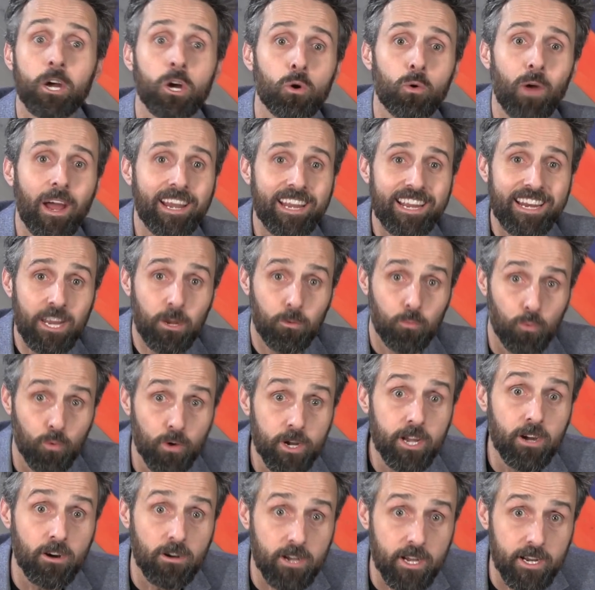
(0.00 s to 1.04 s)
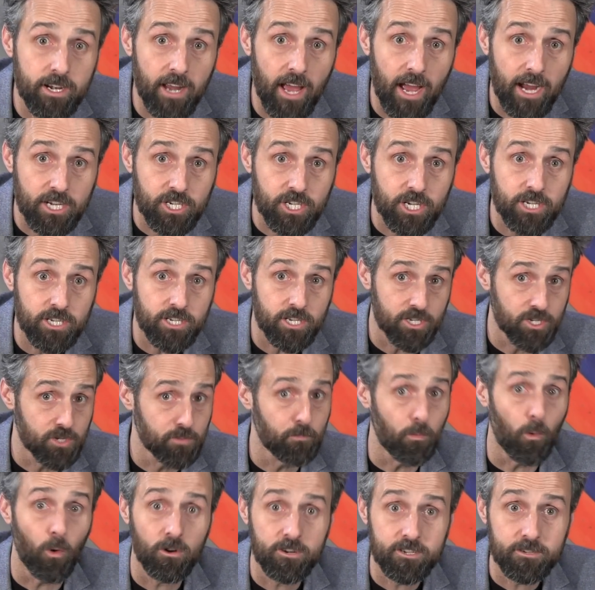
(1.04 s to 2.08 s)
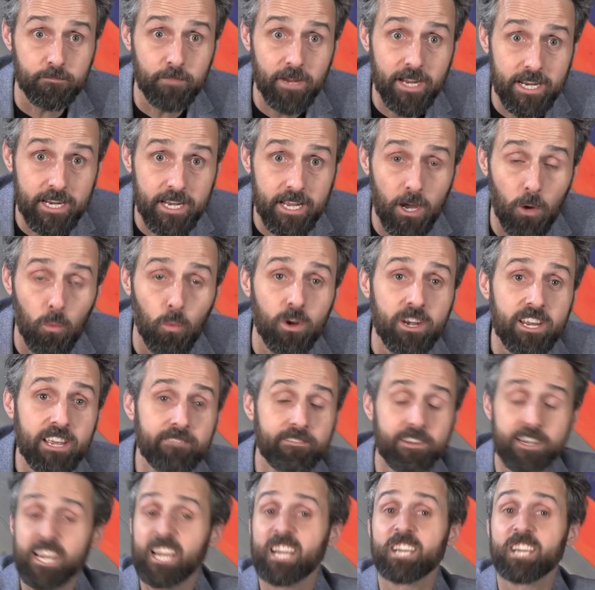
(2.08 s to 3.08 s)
who had any real connection to sports media would even